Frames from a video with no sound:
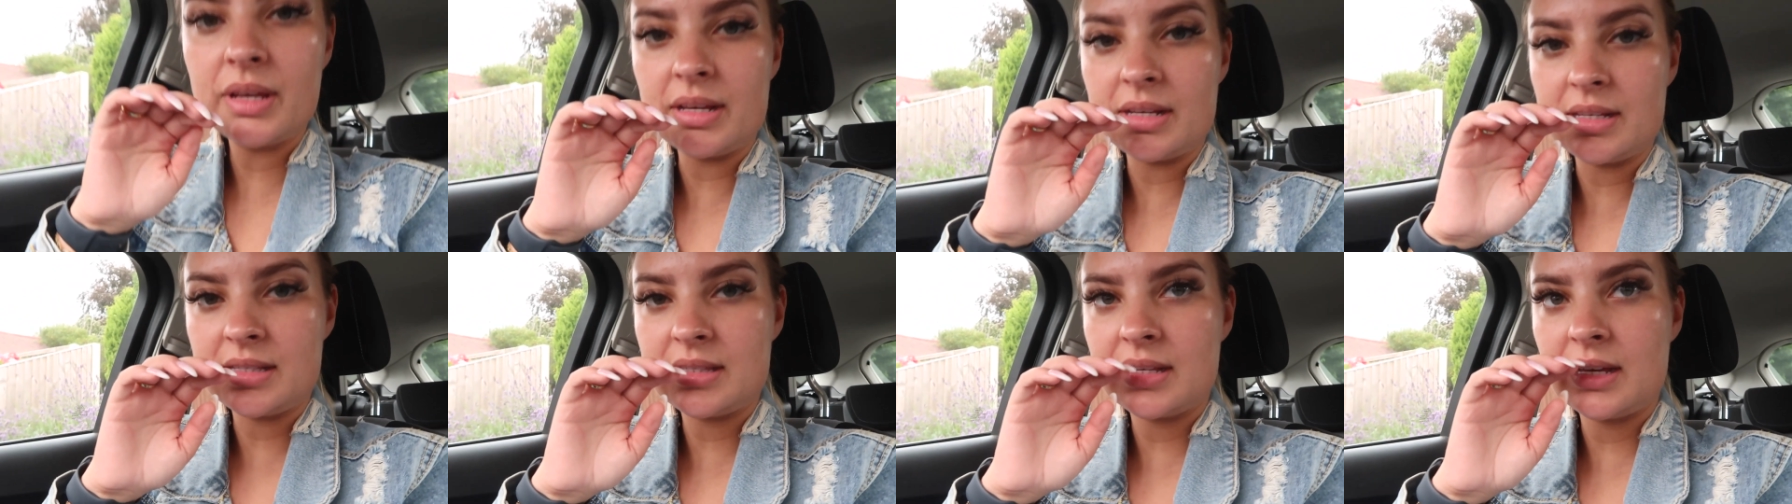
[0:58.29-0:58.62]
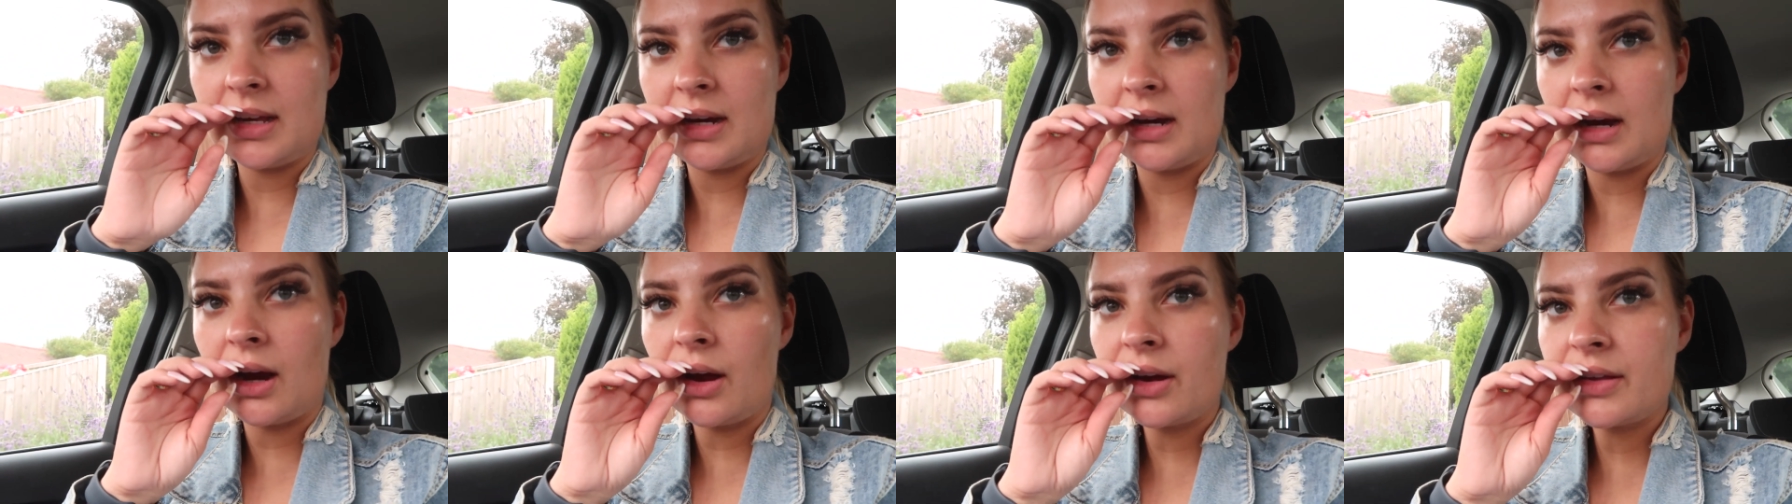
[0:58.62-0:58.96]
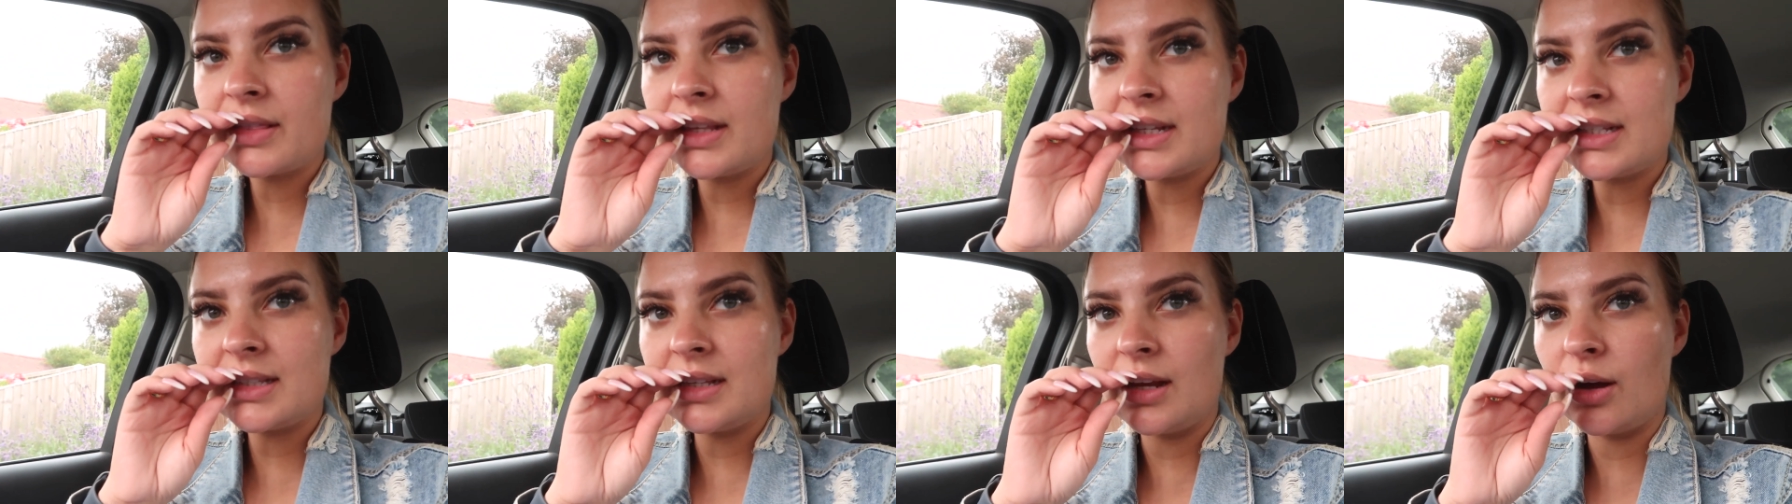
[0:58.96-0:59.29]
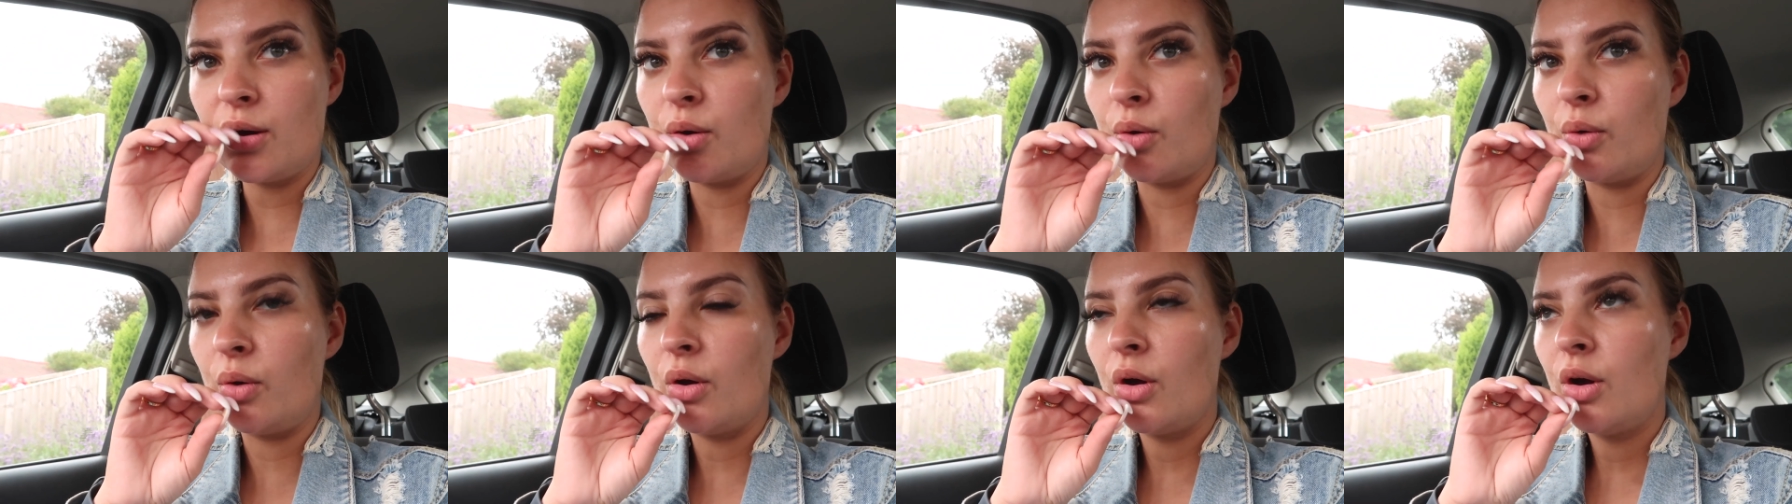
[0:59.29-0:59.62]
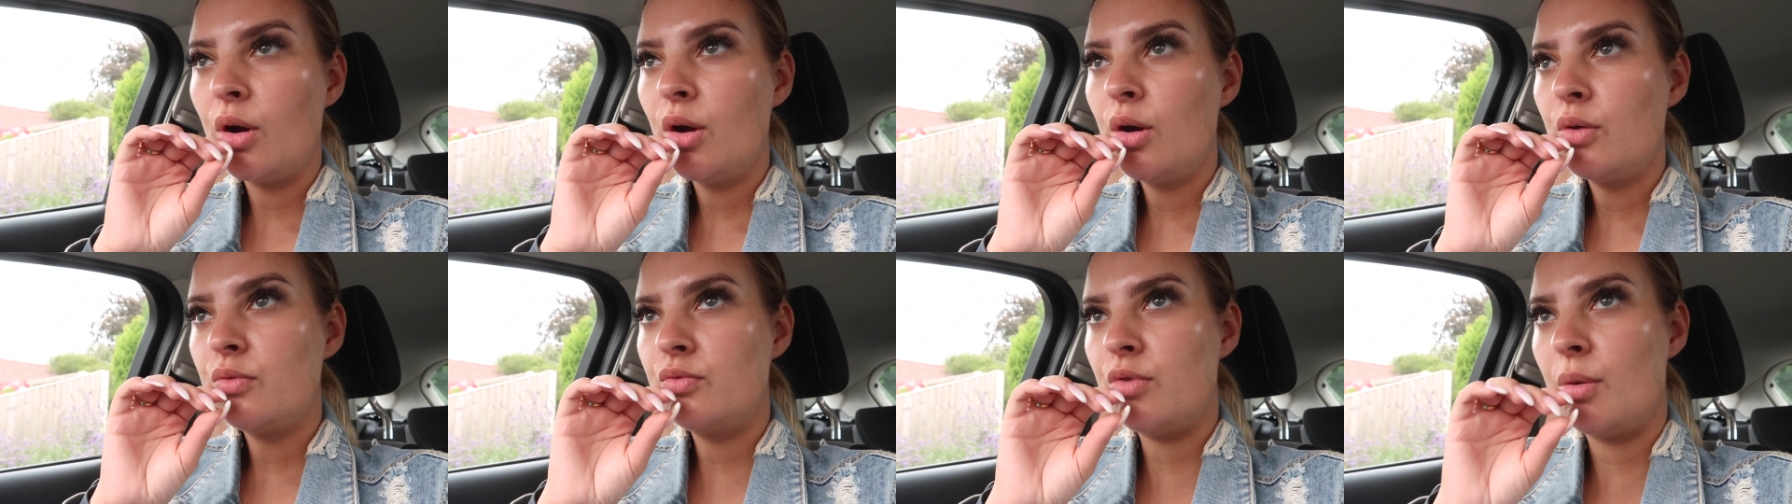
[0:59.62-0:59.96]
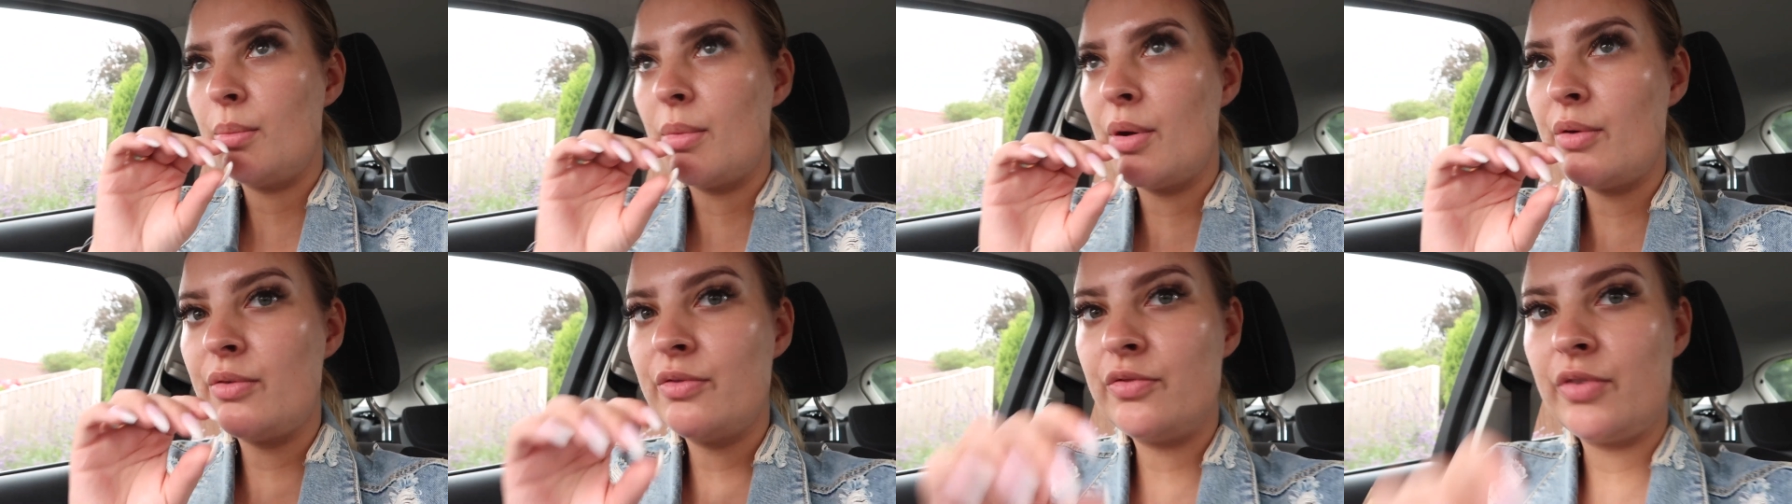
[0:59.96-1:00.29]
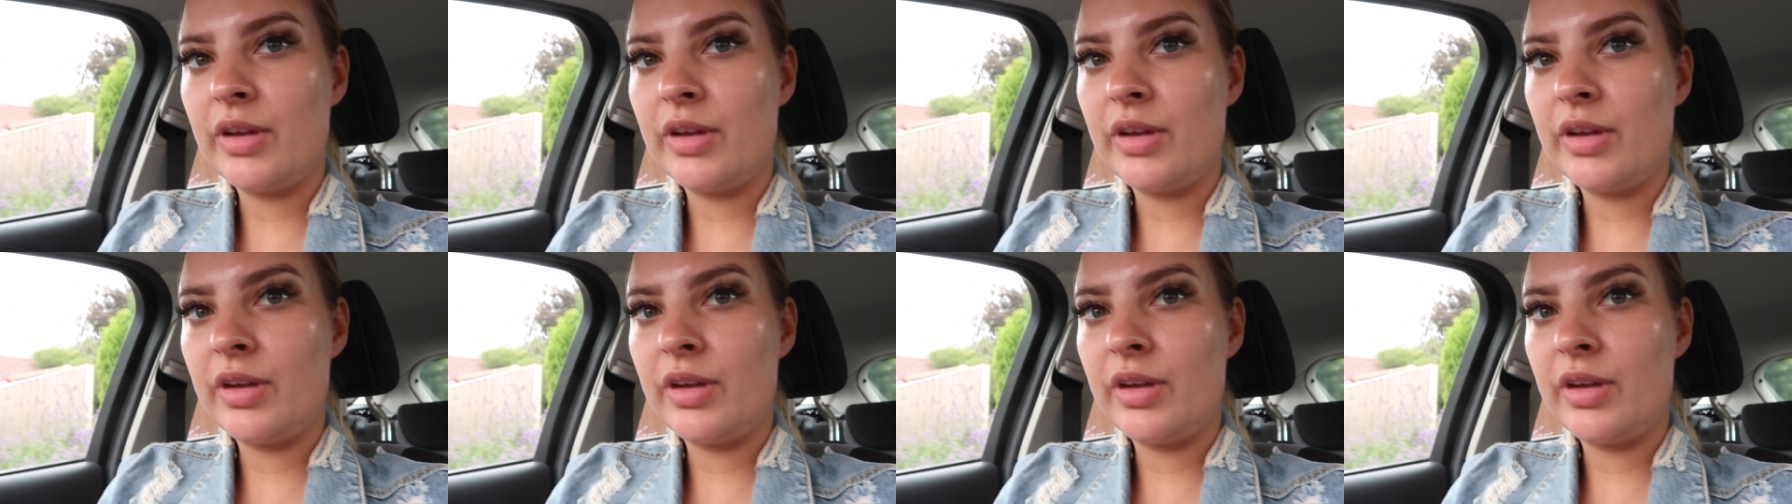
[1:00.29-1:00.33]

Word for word: is in like this little remote